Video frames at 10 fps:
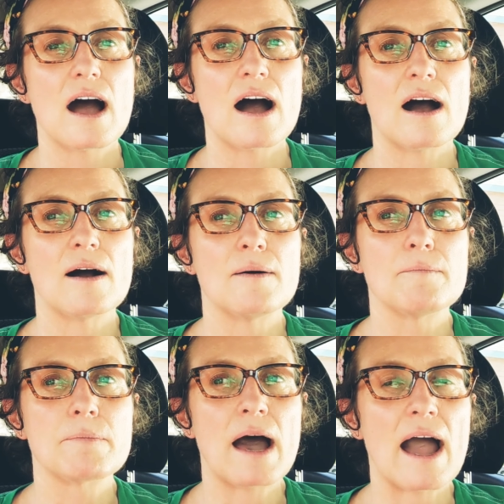
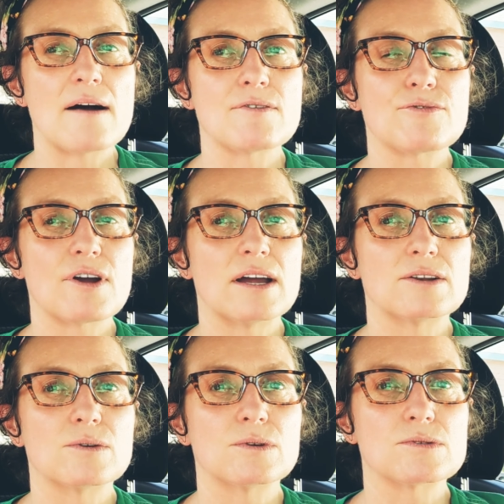I have a
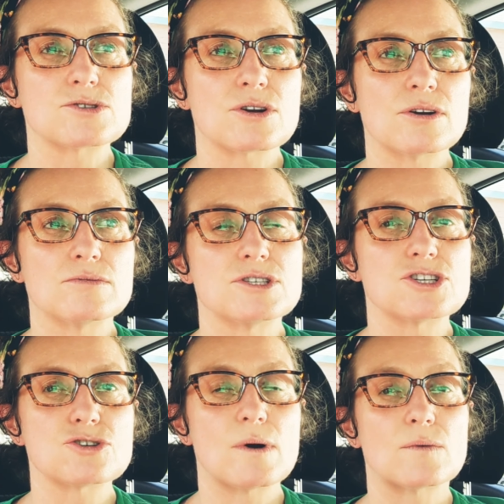friend who used her own
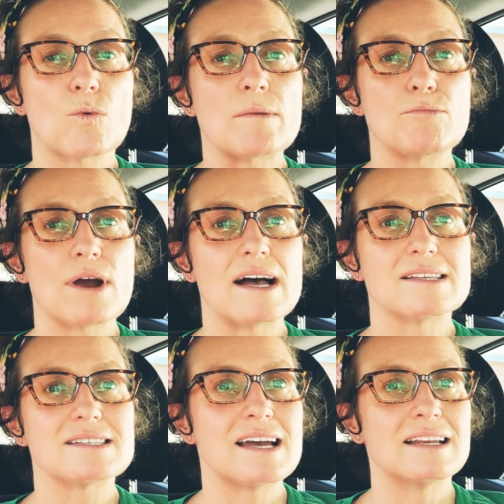tissue on one
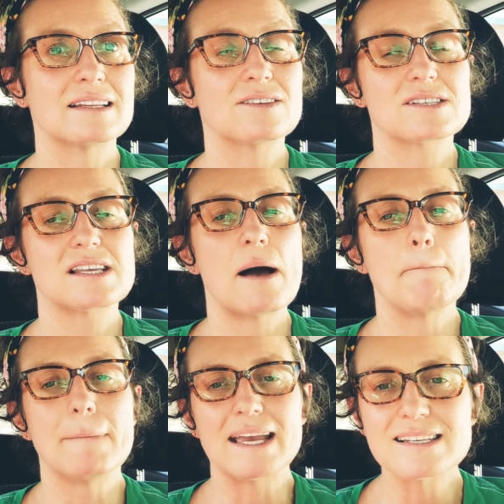breast, and it looks
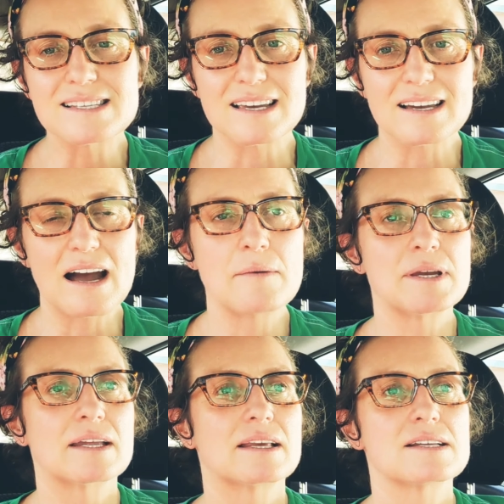amazing. I
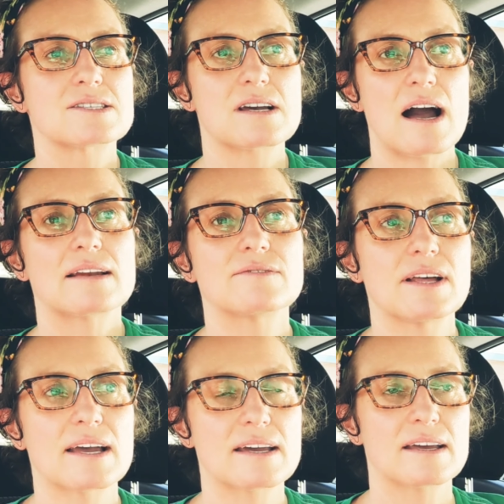mean, it's kind of
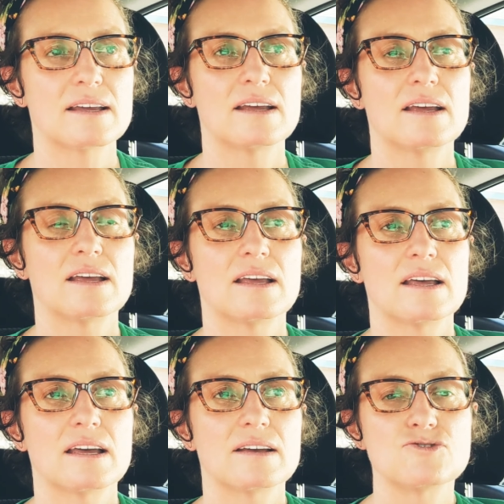like
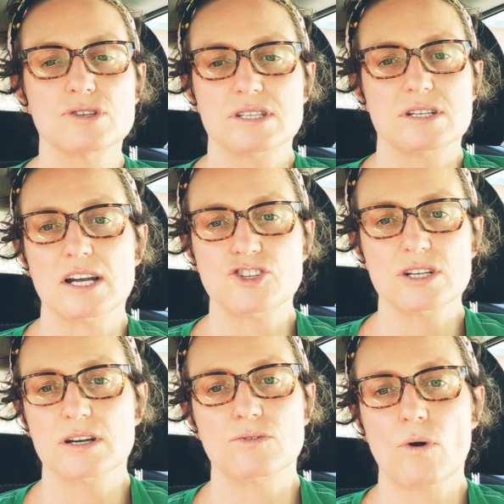just
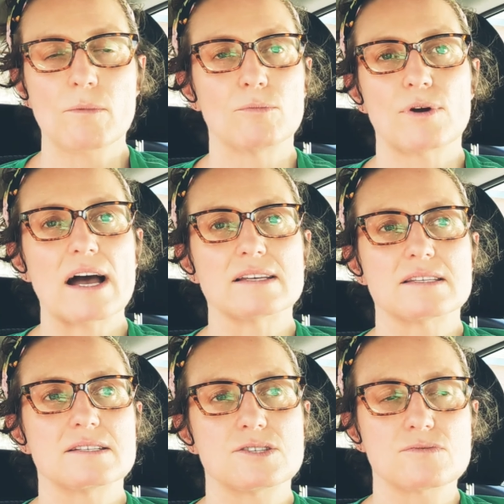touching a normal
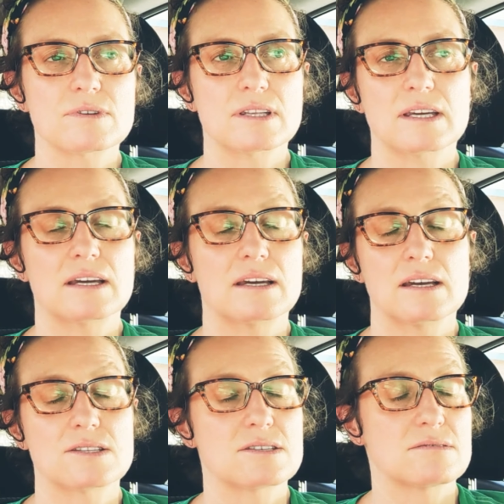breast. It's really,
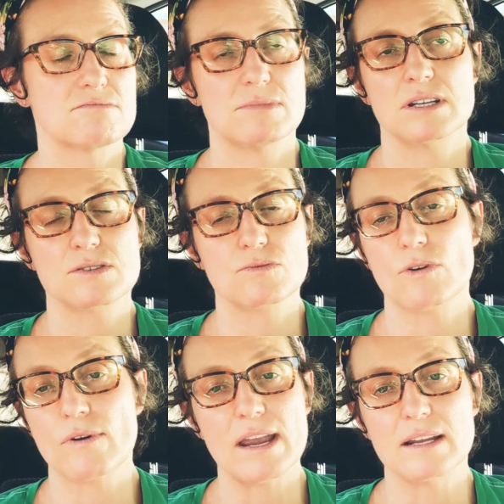it's
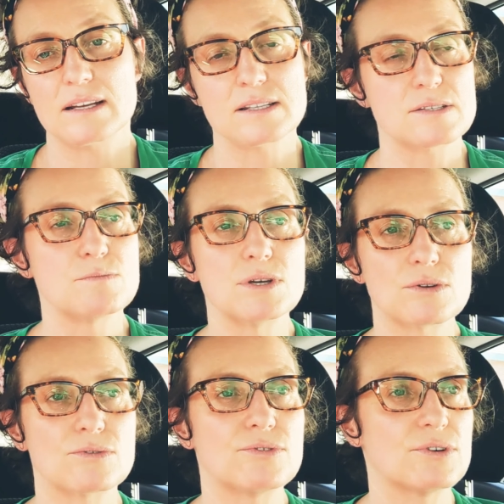great. It's
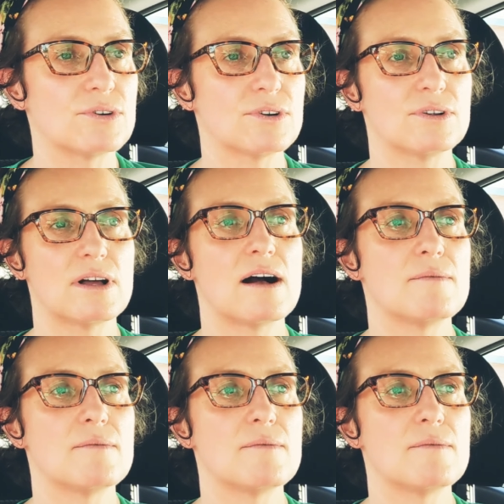beautiful.